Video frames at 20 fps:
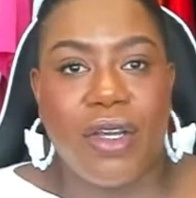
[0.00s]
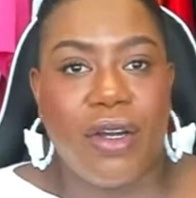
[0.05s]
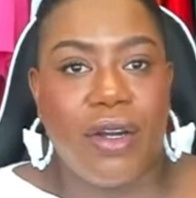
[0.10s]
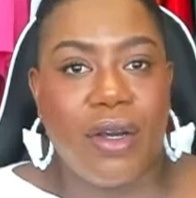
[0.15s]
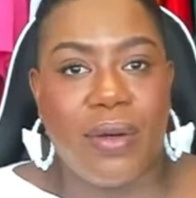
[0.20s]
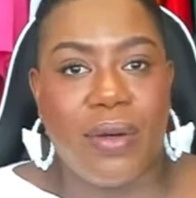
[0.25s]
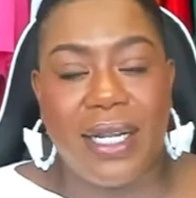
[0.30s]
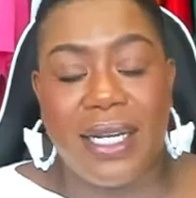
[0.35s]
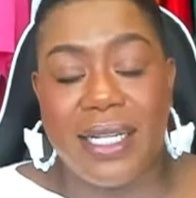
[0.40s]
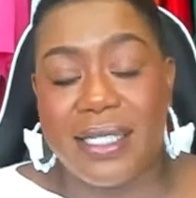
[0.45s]

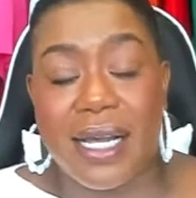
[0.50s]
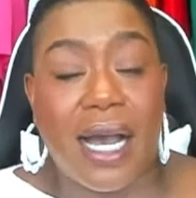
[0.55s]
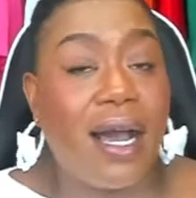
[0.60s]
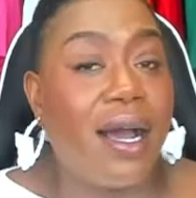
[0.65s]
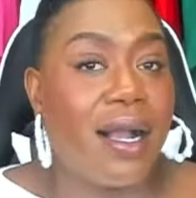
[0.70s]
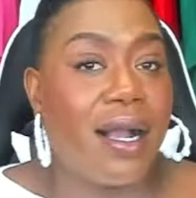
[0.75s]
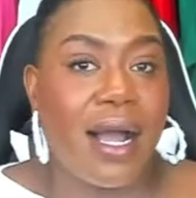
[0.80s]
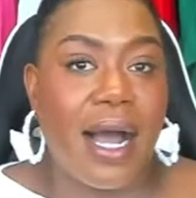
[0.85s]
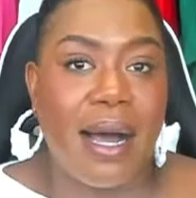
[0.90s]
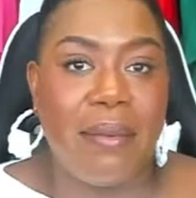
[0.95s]
it is
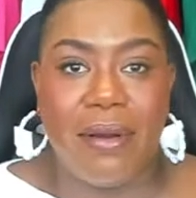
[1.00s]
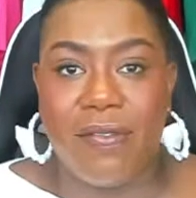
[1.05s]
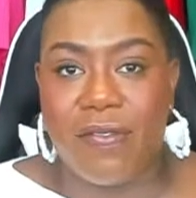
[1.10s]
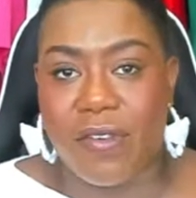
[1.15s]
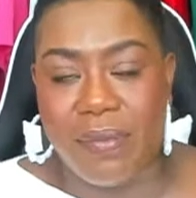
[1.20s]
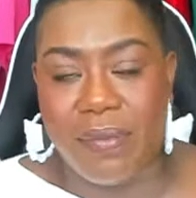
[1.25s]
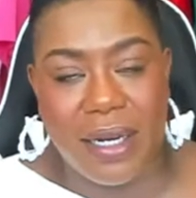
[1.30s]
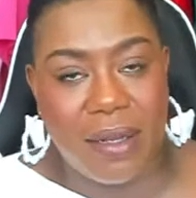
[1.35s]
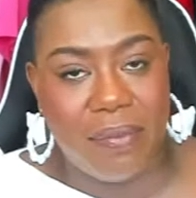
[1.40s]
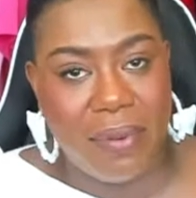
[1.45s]
not
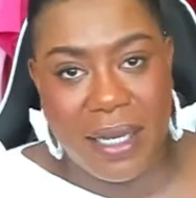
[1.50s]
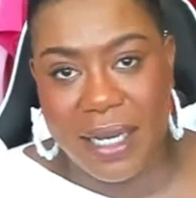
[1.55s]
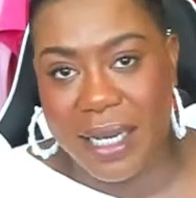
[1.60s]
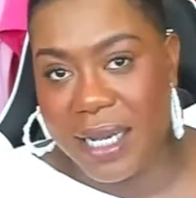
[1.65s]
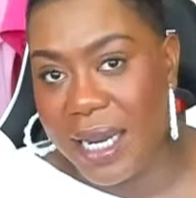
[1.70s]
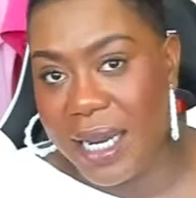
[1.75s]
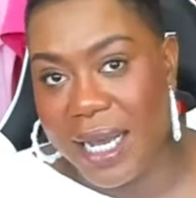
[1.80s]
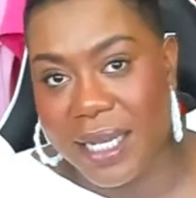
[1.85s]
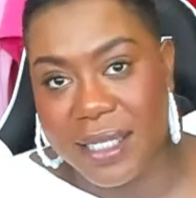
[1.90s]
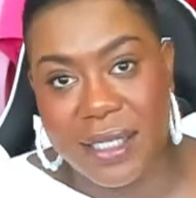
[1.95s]
uncommon for me to
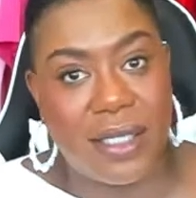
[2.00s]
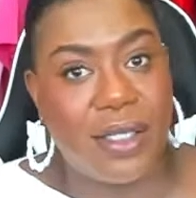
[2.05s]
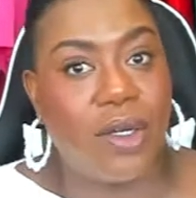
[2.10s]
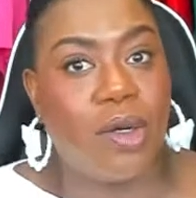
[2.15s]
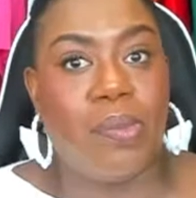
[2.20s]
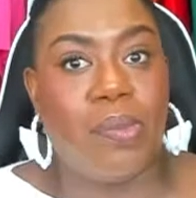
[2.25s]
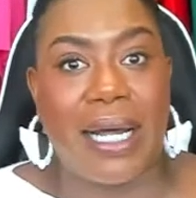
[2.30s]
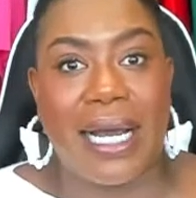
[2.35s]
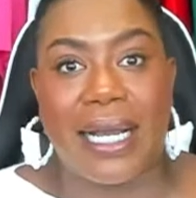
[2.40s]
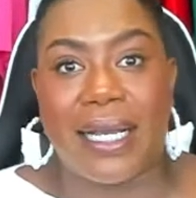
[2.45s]
be in head to
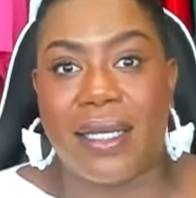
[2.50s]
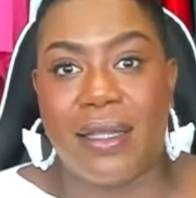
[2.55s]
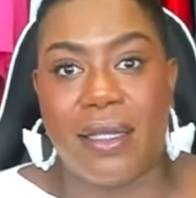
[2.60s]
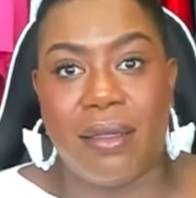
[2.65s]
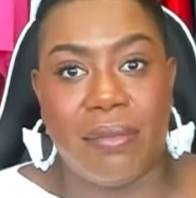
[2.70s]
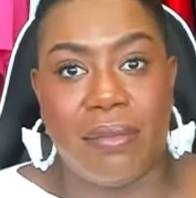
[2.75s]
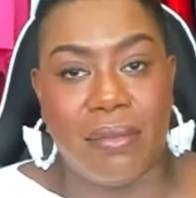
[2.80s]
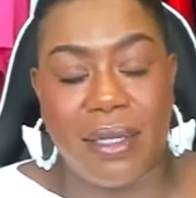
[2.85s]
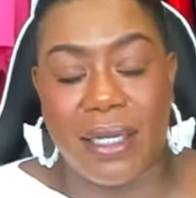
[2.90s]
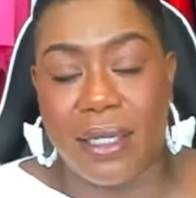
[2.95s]
toe black
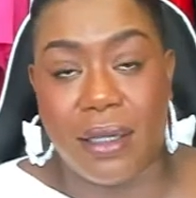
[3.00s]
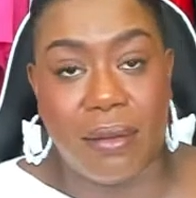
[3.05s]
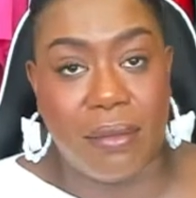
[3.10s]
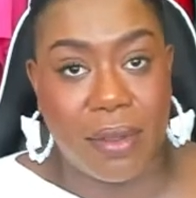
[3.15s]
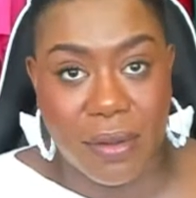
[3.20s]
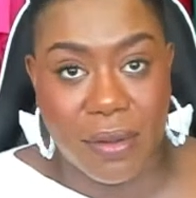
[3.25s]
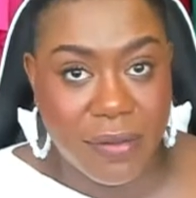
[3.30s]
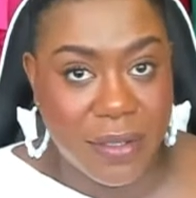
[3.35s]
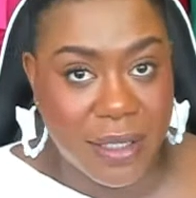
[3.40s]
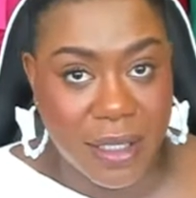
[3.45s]
in
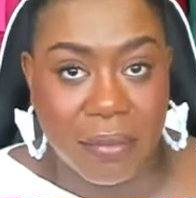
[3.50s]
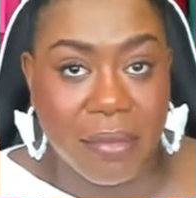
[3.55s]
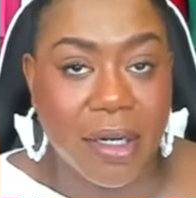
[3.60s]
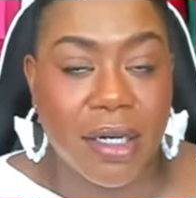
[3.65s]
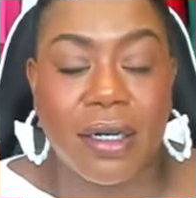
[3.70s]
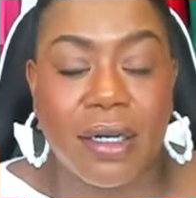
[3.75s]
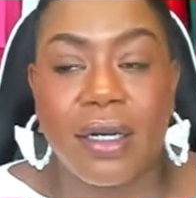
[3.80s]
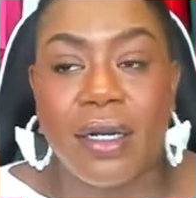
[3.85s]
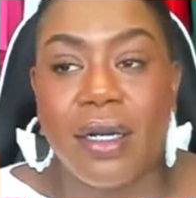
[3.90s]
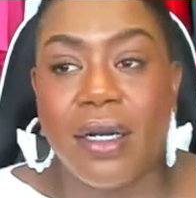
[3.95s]
the middle of
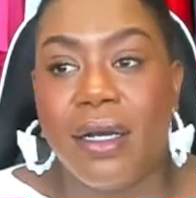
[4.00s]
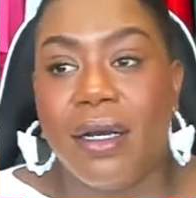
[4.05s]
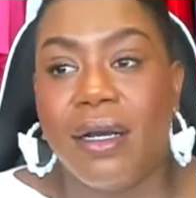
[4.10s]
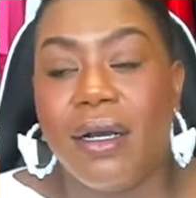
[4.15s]
summer.